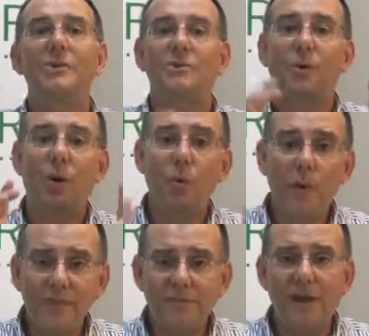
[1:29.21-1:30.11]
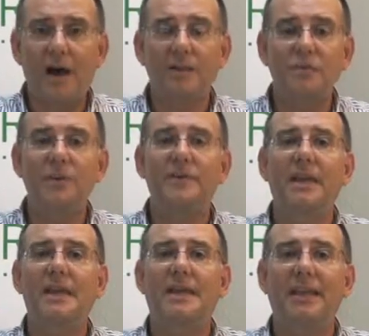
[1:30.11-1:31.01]
So what we've done is we've
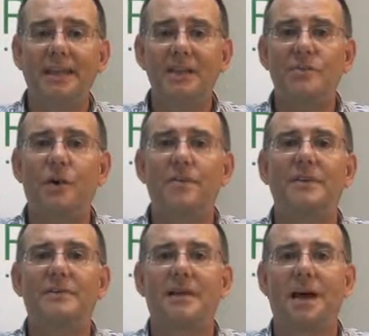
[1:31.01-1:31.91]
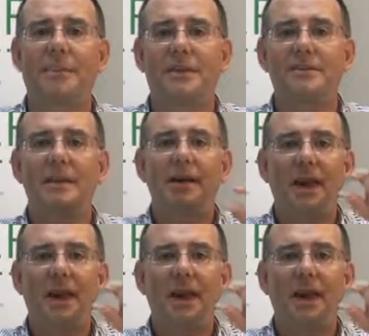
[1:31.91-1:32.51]
taken each one of these topics